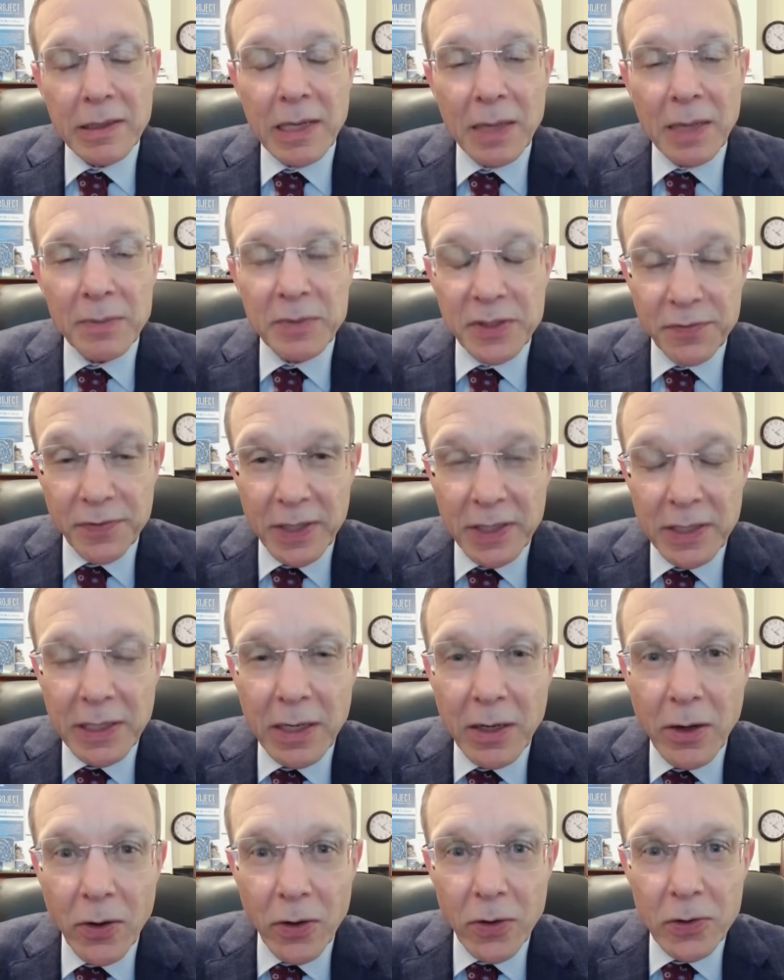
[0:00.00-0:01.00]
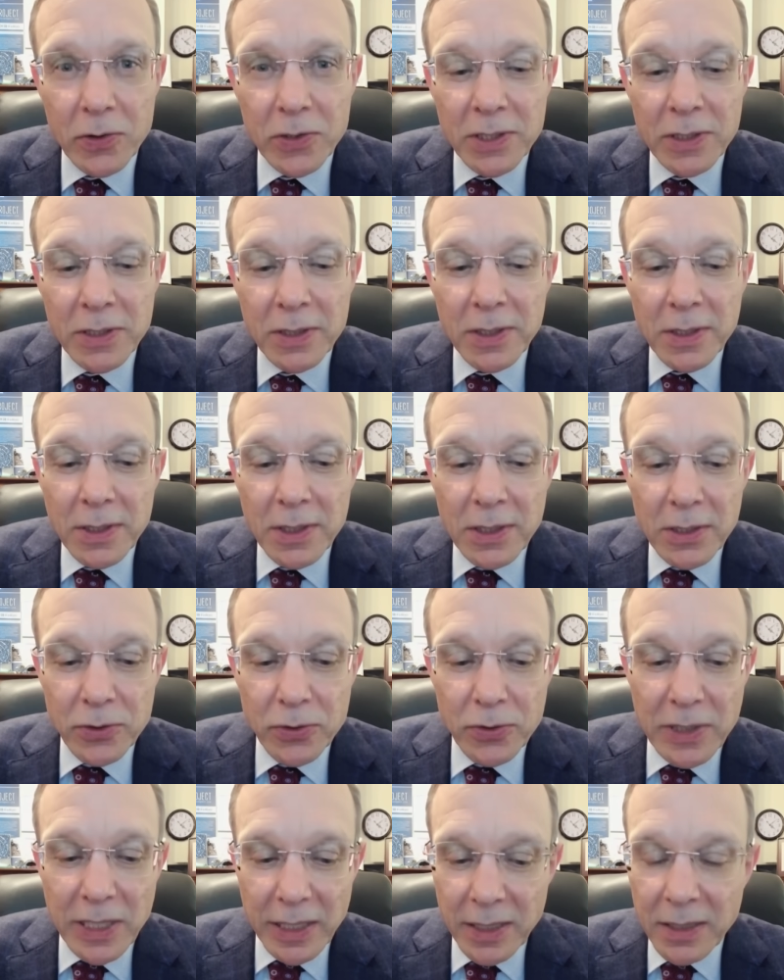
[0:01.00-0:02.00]
comes very close
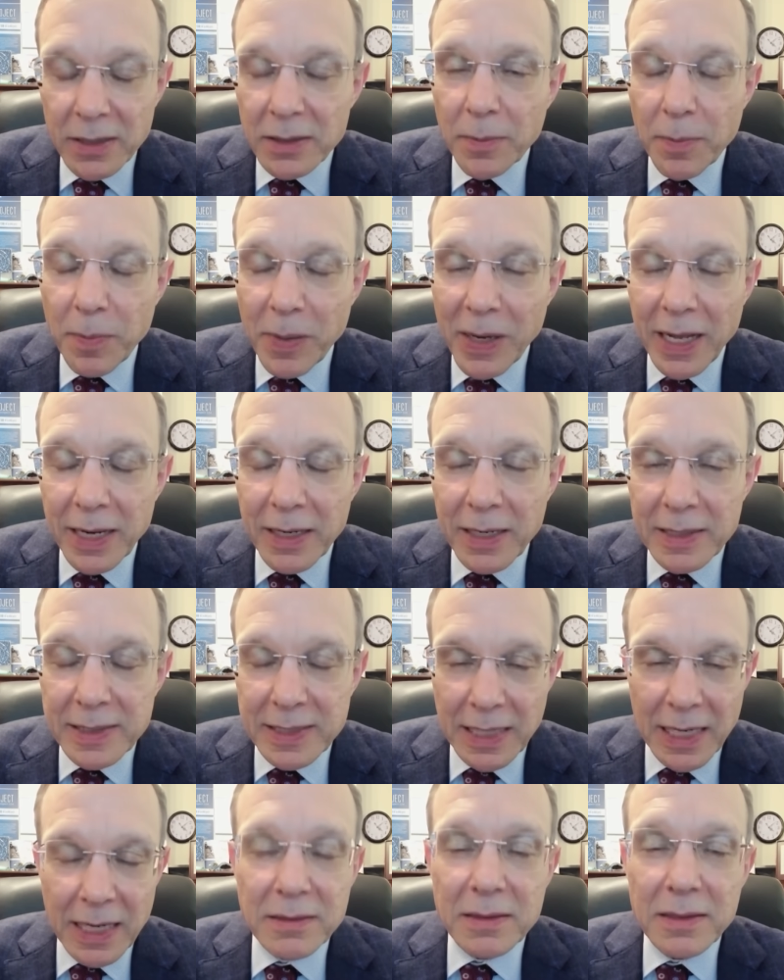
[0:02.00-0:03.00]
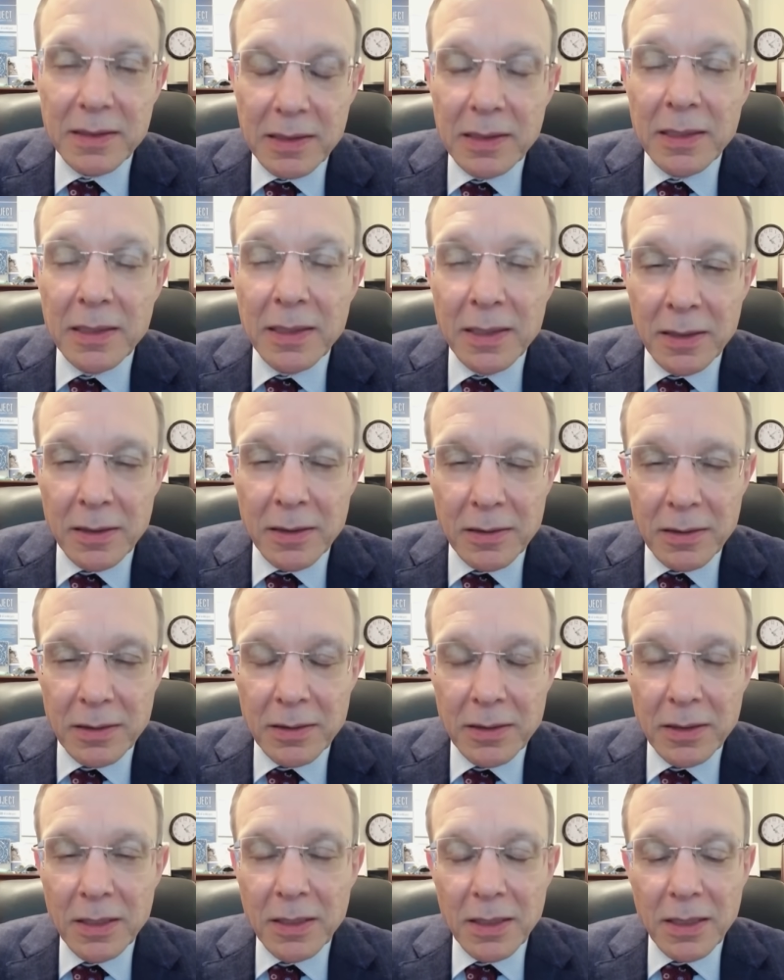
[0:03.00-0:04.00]
to the inner planets other than Earth,
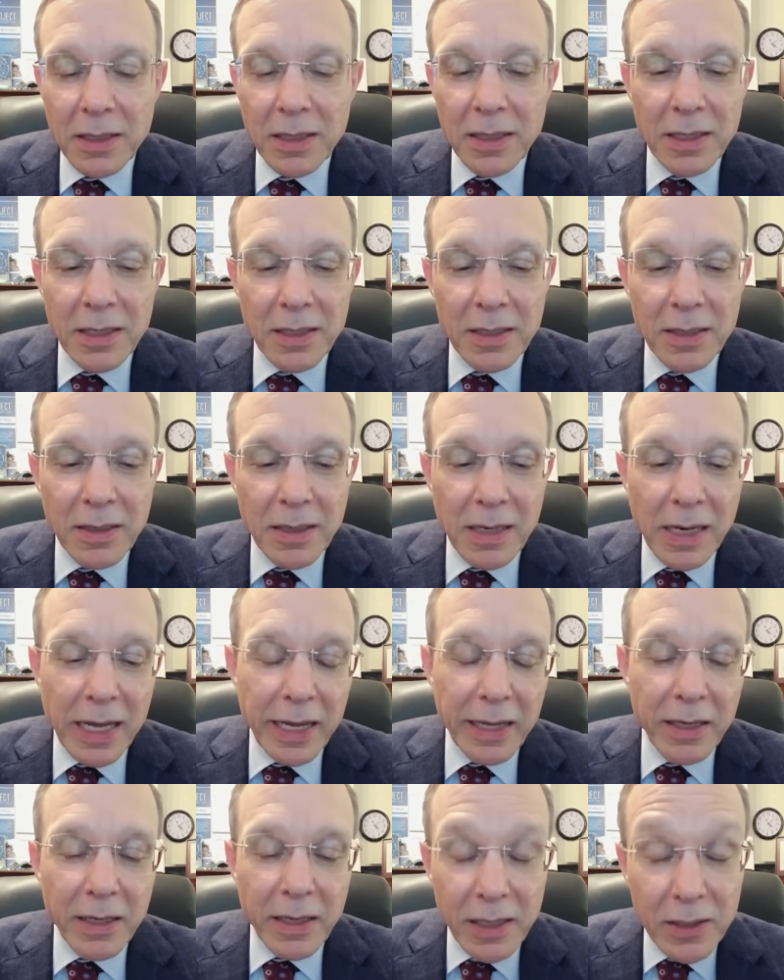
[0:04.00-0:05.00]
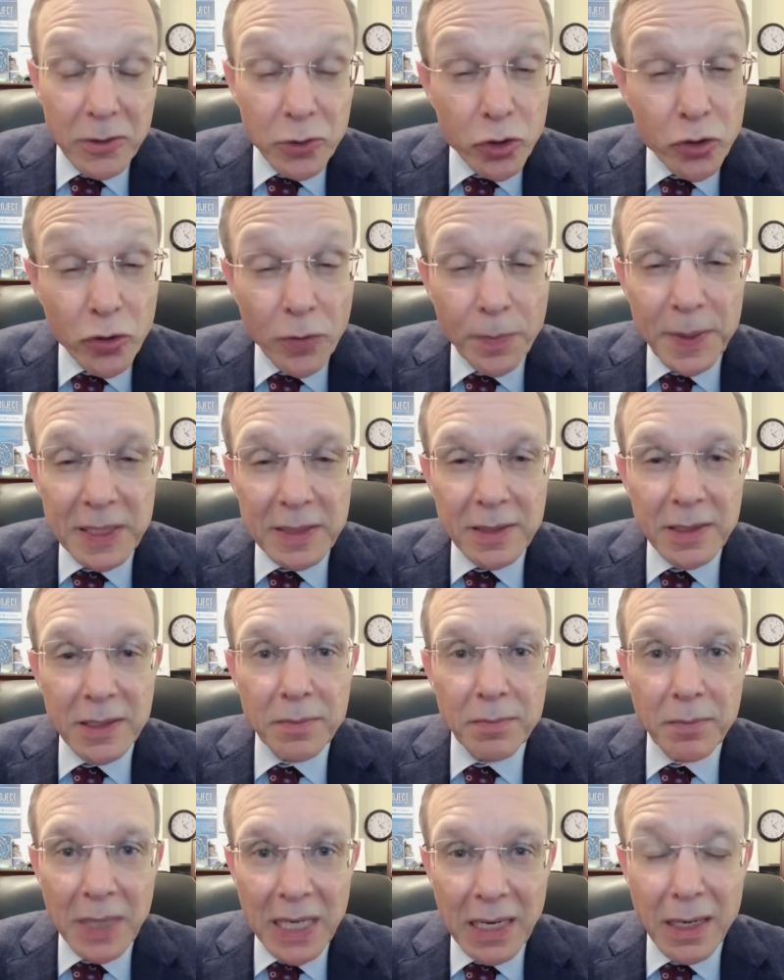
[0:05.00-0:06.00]
like Jupiter,
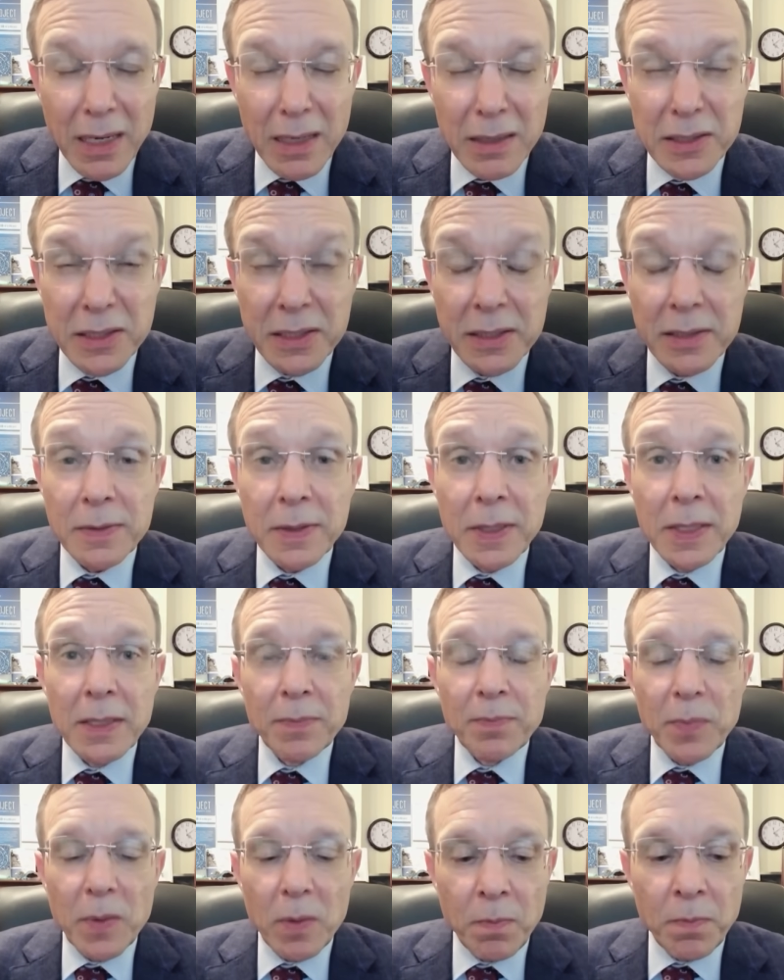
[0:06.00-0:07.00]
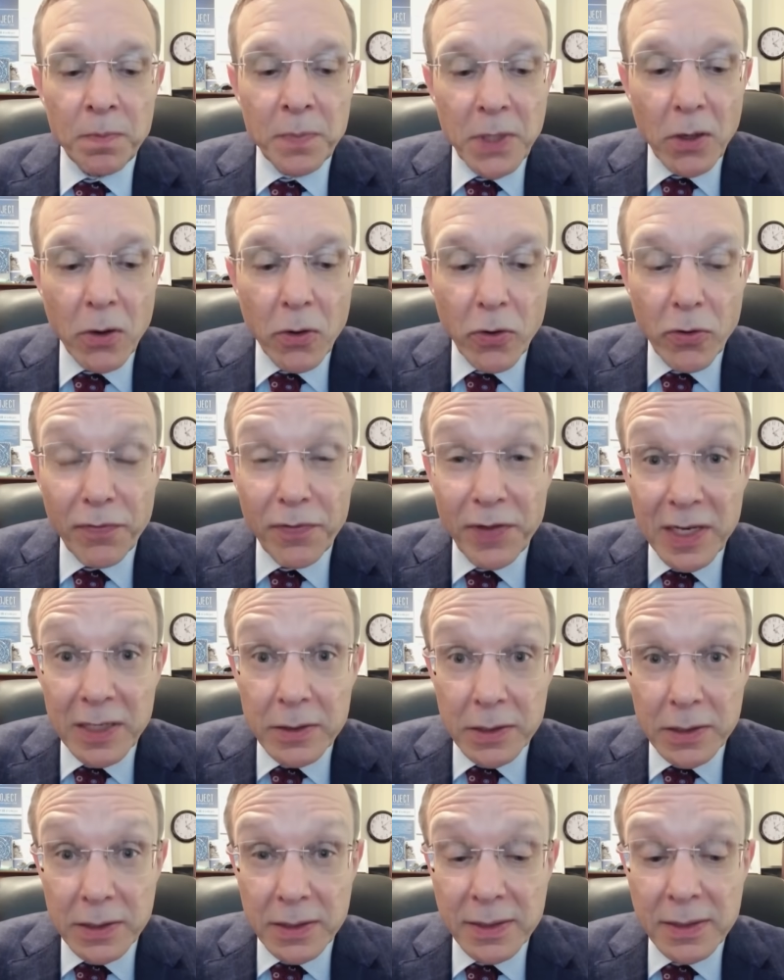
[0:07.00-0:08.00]
Mars, or
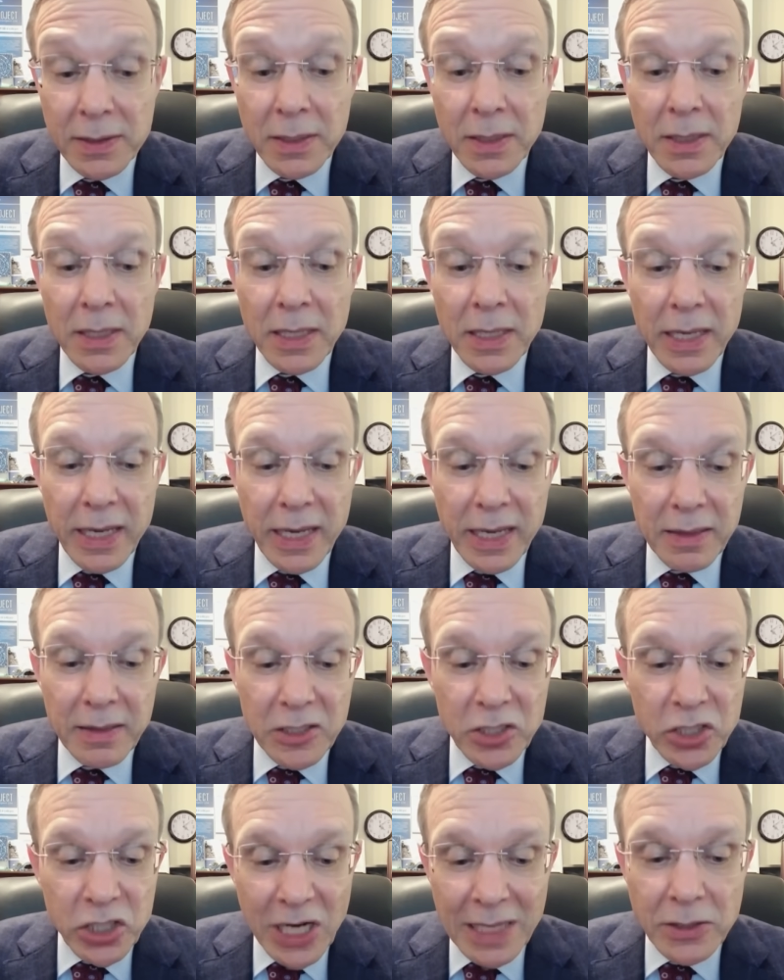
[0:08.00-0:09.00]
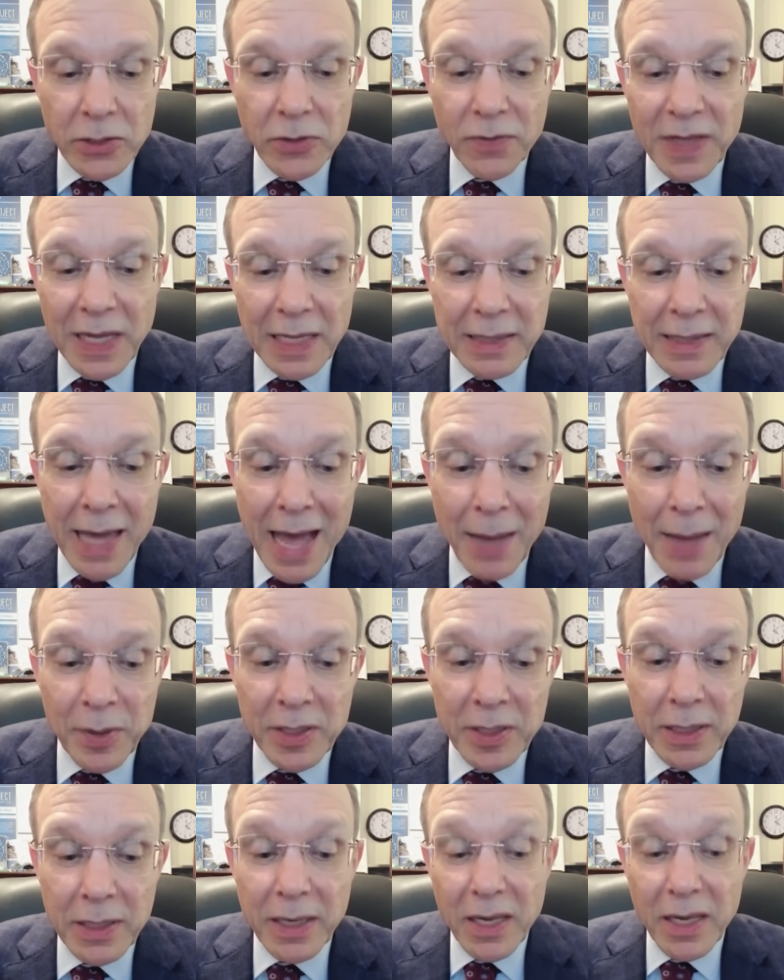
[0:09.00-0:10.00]
Venus. And the chance of that
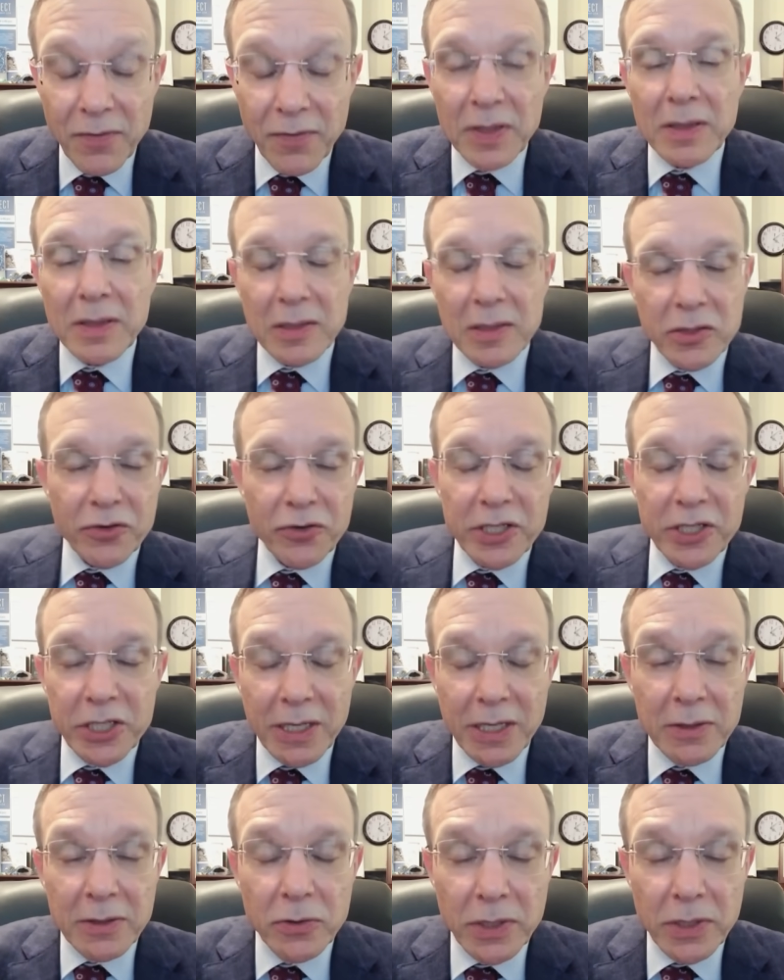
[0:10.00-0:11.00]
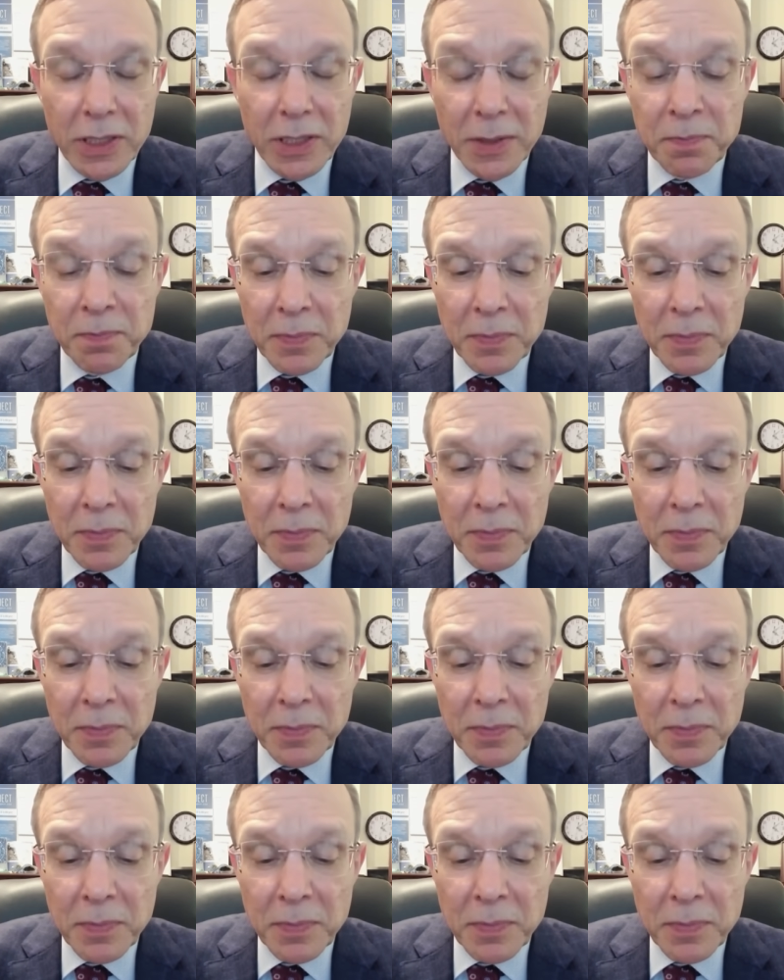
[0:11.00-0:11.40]
happening, given the trajectory,